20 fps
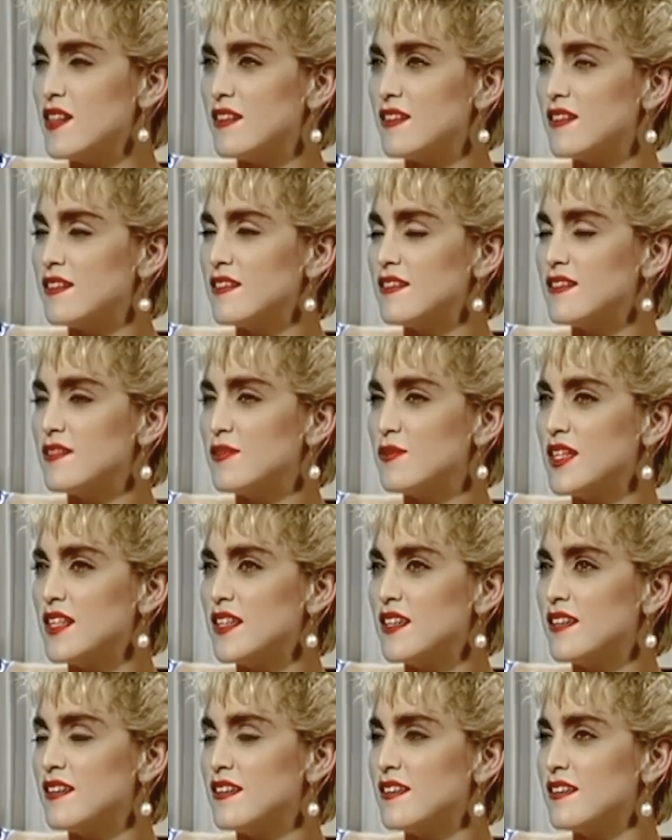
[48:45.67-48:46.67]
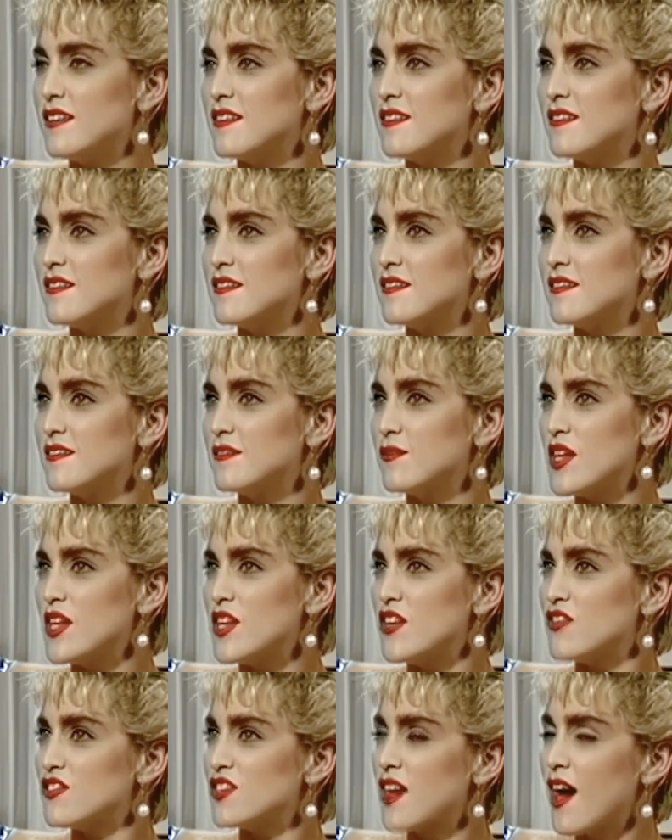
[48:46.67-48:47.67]
when
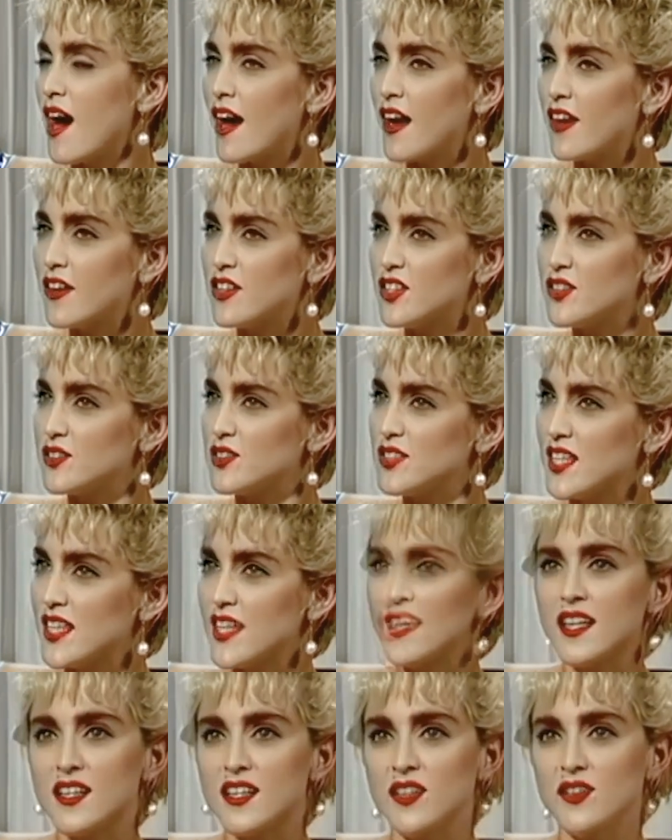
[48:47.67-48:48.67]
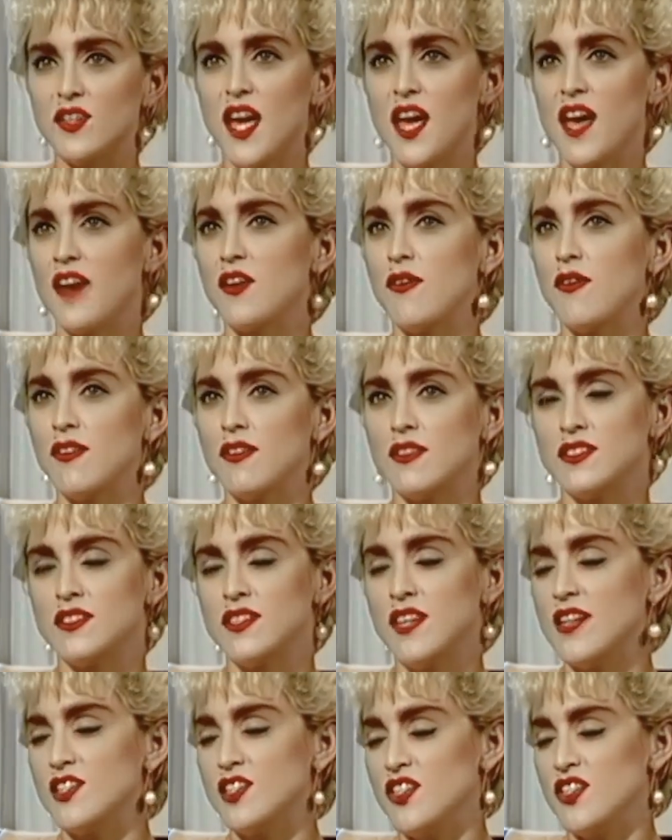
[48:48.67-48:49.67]
you're tired and you're sick and you can't go on
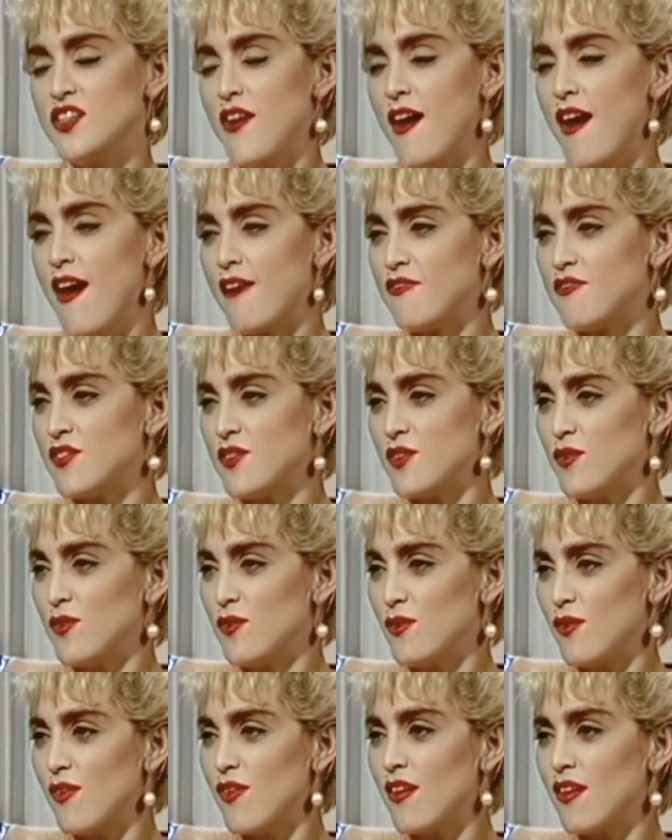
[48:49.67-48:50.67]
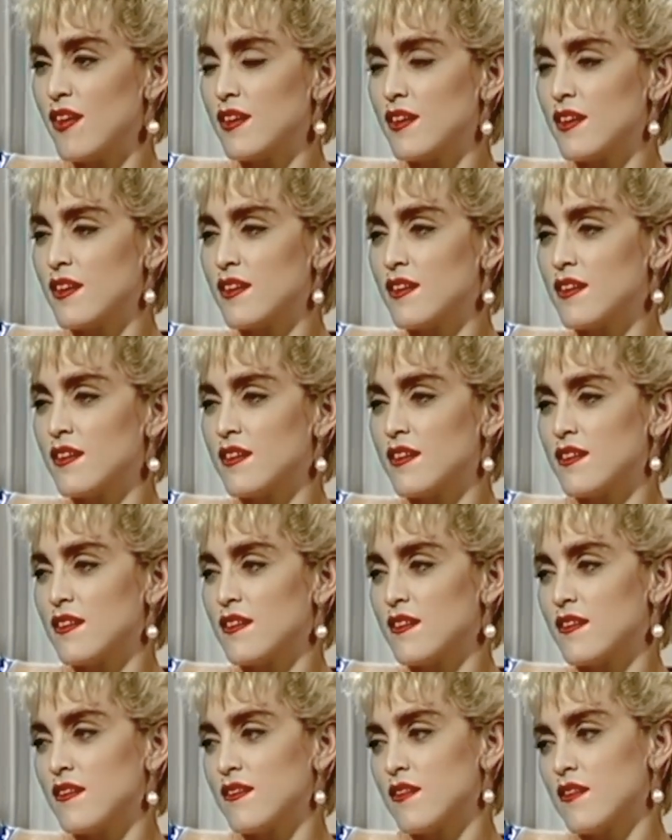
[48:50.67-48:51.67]
stage and you have to.
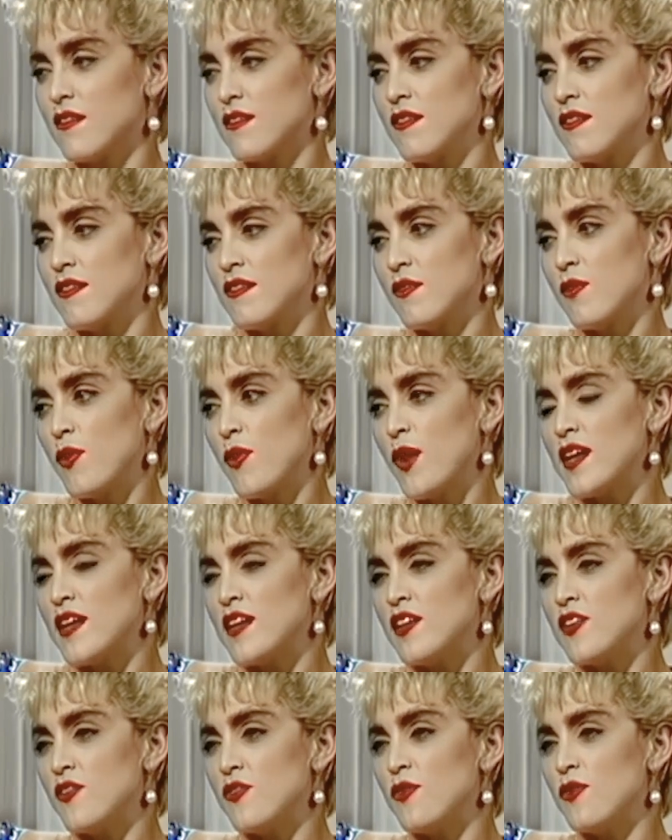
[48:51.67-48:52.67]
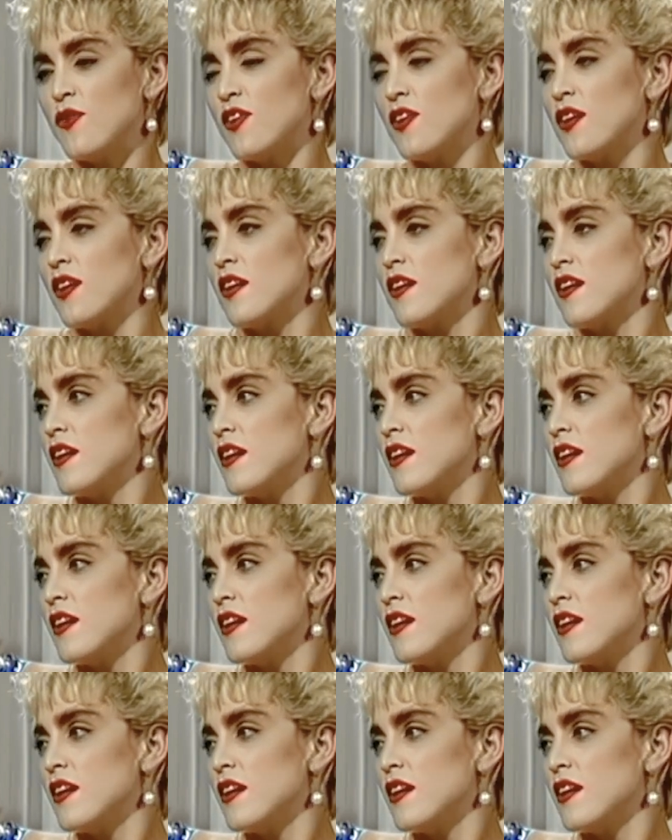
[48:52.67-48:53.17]
When you